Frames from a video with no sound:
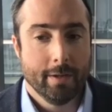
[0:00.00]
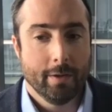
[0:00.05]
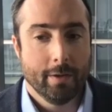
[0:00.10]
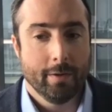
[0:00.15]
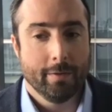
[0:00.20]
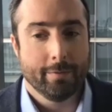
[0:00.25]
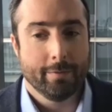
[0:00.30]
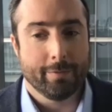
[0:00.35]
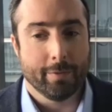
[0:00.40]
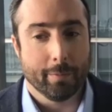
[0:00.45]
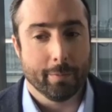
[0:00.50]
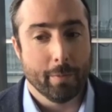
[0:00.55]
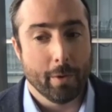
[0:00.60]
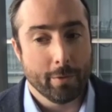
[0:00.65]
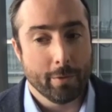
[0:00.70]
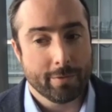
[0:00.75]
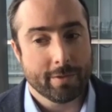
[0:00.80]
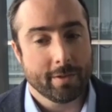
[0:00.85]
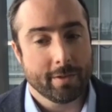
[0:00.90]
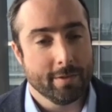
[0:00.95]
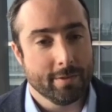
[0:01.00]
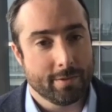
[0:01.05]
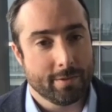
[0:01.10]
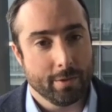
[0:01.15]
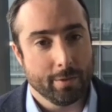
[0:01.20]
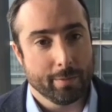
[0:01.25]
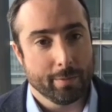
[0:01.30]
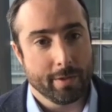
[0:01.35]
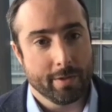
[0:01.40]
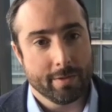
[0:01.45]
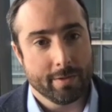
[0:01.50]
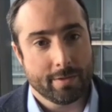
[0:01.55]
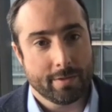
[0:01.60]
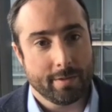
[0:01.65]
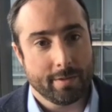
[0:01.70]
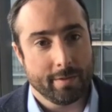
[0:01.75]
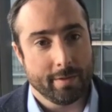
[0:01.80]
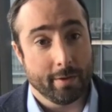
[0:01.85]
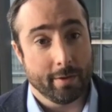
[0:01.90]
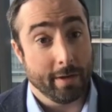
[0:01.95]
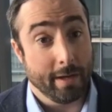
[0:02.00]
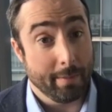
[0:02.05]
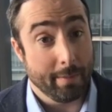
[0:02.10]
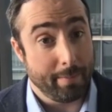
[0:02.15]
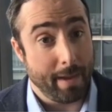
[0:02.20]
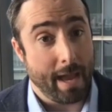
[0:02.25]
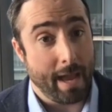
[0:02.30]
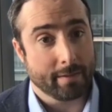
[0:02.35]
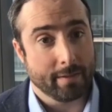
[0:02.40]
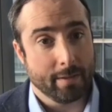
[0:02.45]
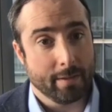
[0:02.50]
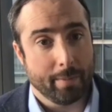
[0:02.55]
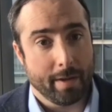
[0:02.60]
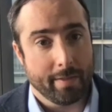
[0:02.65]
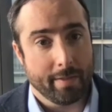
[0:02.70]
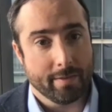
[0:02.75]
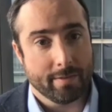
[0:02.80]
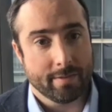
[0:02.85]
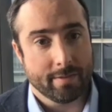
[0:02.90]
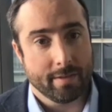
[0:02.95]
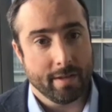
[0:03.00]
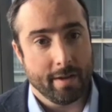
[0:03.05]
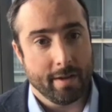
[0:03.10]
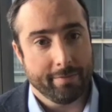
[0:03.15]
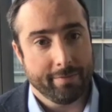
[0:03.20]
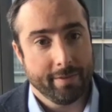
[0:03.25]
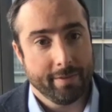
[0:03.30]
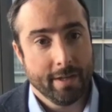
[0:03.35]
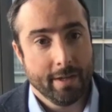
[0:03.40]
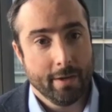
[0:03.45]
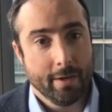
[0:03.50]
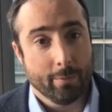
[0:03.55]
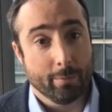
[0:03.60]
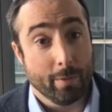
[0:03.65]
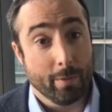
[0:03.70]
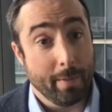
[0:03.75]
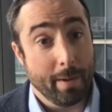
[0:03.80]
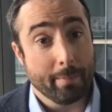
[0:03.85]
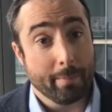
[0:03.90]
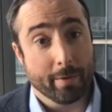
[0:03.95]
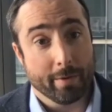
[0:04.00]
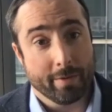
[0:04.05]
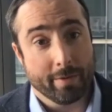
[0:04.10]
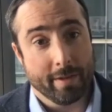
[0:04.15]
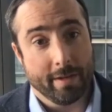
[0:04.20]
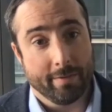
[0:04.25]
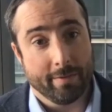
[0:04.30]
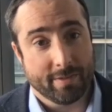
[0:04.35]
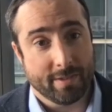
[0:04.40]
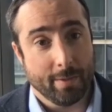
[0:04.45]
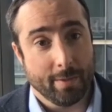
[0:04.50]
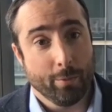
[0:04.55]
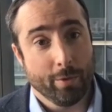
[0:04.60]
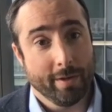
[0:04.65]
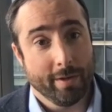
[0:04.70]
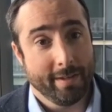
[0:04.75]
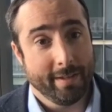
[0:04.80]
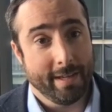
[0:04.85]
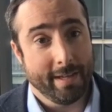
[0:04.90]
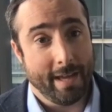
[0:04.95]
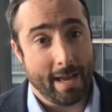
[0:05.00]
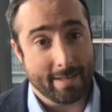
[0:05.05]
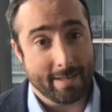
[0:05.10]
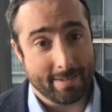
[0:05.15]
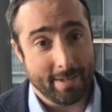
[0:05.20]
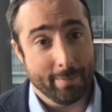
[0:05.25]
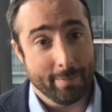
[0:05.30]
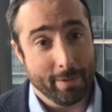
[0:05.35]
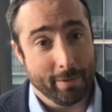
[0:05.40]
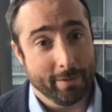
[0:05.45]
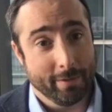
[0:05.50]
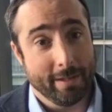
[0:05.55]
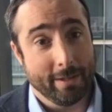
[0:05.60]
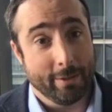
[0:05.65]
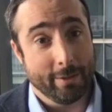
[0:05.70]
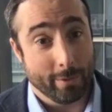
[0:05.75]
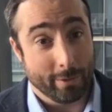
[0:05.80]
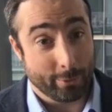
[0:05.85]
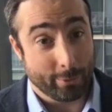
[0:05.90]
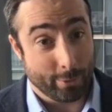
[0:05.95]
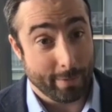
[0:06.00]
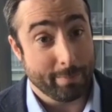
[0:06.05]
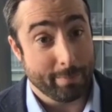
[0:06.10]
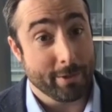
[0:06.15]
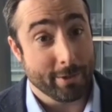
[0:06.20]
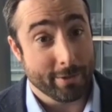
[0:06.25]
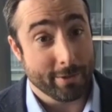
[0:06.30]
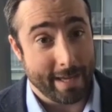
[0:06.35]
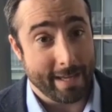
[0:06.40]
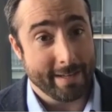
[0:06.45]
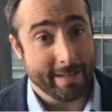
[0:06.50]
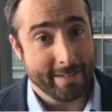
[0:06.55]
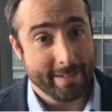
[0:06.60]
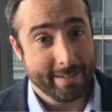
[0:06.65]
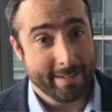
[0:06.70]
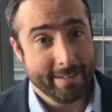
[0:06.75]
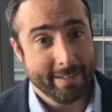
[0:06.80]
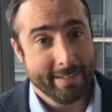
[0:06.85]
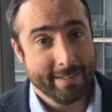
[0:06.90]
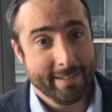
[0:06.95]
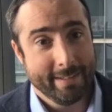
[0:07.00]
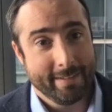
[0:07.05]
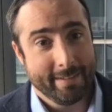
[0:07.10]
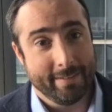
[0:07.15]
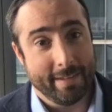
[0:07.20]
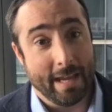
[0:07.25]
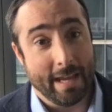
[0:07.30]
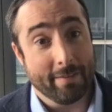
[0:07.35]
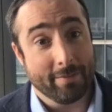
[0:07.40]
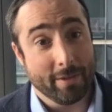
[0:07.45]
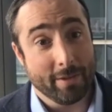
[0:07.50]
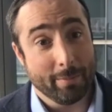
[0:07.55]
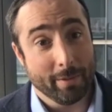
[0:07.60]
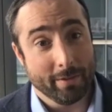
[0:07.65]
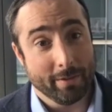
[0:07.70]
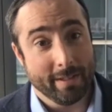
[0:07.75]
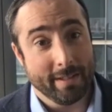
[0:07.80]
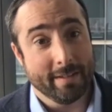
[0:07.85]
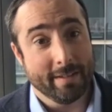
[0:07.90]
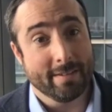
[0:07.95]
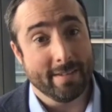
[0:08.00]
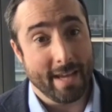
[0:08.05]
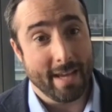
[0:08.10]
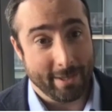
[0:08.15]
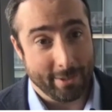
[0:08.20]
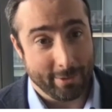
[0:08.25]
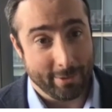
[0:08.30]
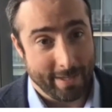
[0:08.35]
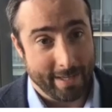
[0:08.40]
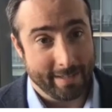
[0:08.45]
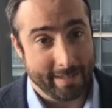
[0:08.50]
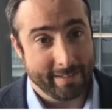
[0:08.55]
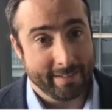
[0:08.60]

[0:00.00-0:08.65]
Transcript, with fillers: For most consumers that are impacted by this stuff, remember that if someone has the ability to encrypt your data, they have the ability to take your data.